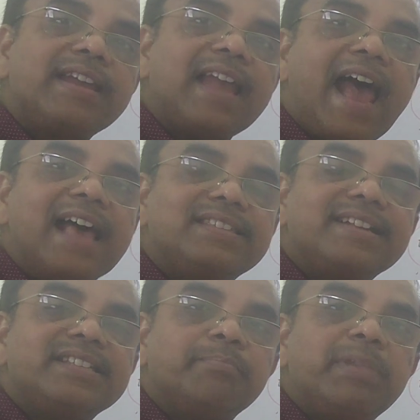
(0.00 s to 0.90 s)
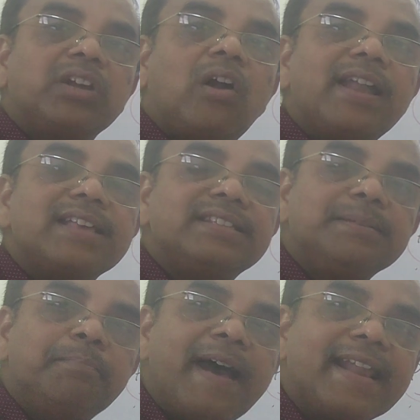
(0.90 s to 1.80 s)
acid, simply called as the
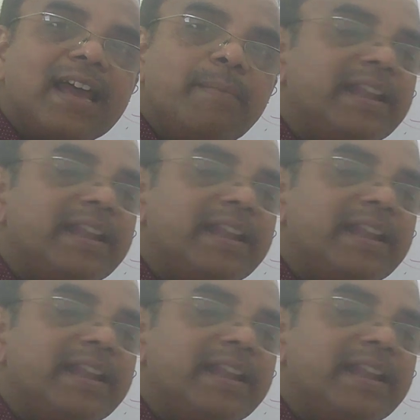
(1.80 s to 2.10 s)
paraben.